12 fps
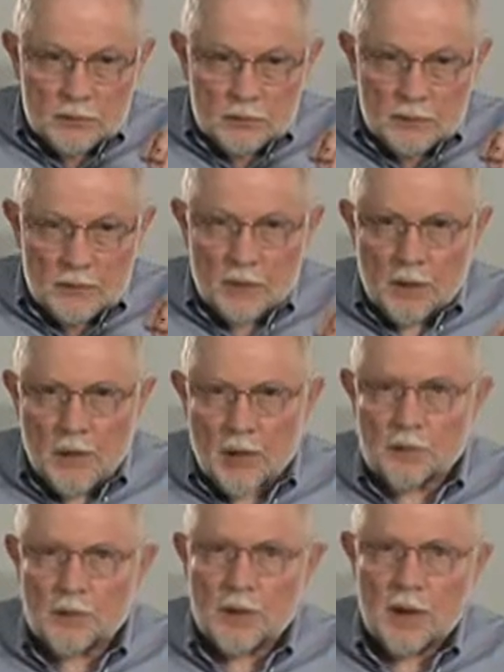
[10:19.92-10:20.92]
bring the
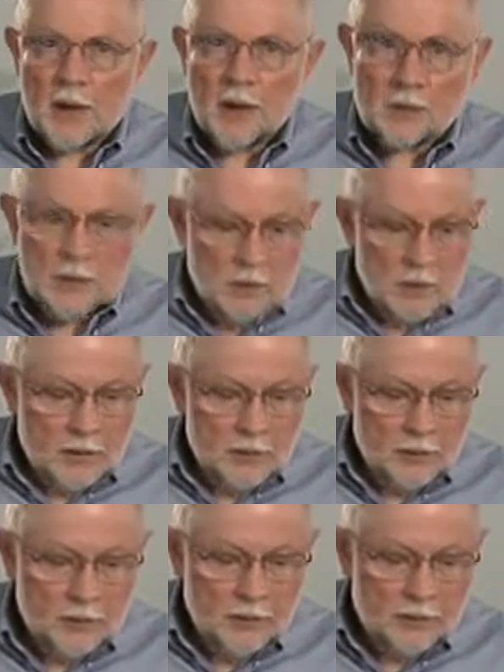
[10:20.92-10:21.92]
damper down,
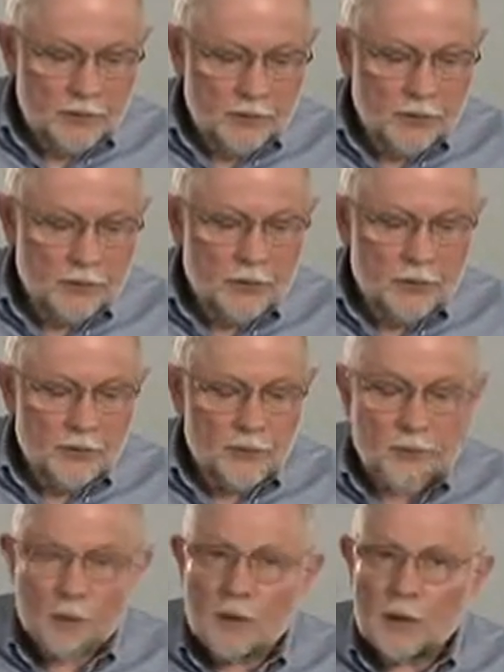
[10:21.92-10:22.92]
which restricts flow
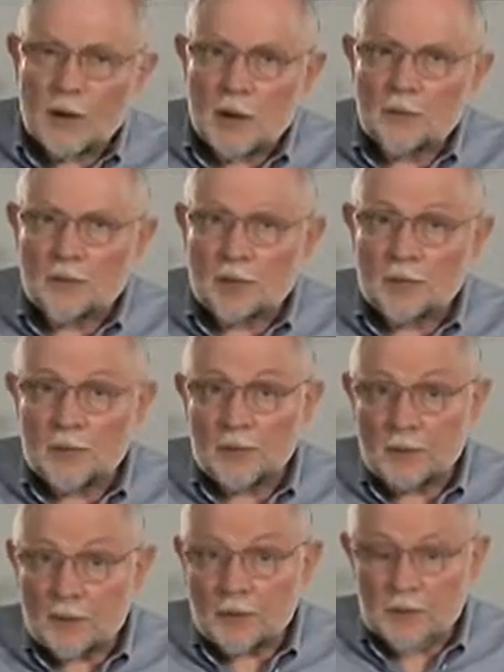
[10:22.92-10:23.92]
from one diaphragm to
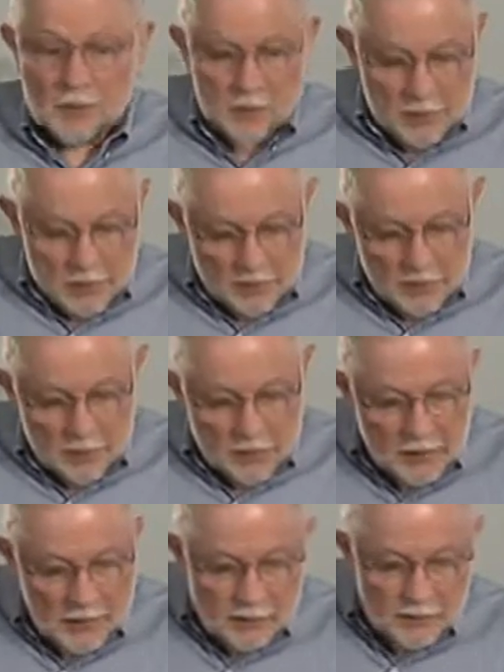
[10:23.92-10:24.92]
the other and take
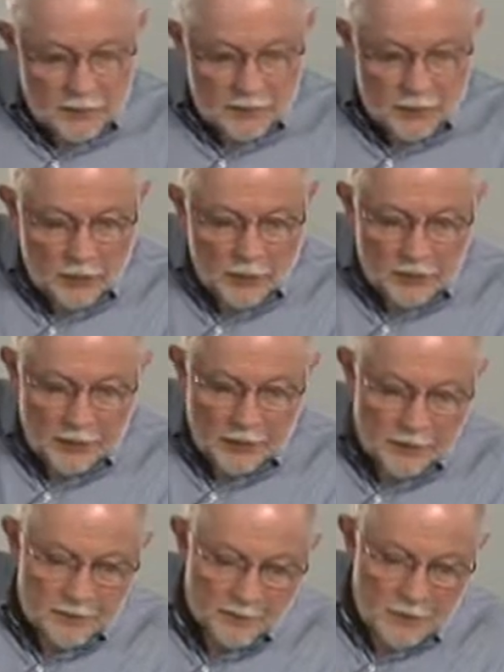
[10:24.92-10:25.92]
out
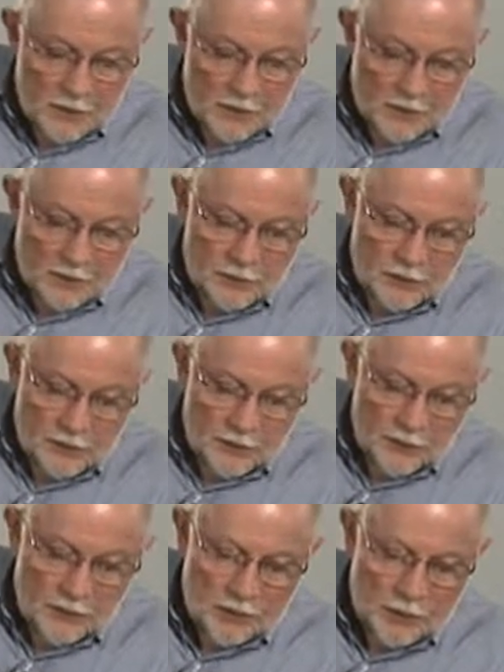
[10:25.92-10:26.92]
instabilities. So it
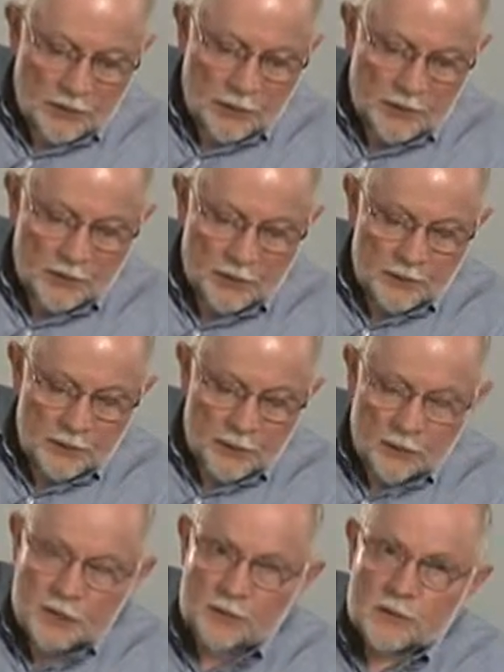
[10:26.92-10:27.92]
makes the regulator
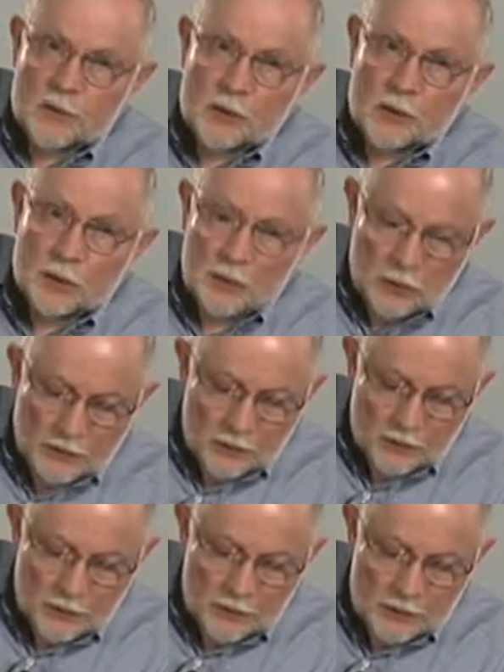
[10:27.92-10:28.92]
extremely stable on low
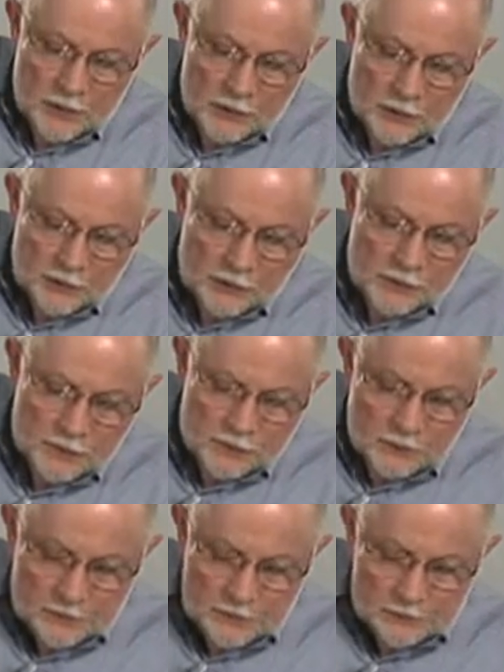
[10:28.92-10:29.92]
flow conditions.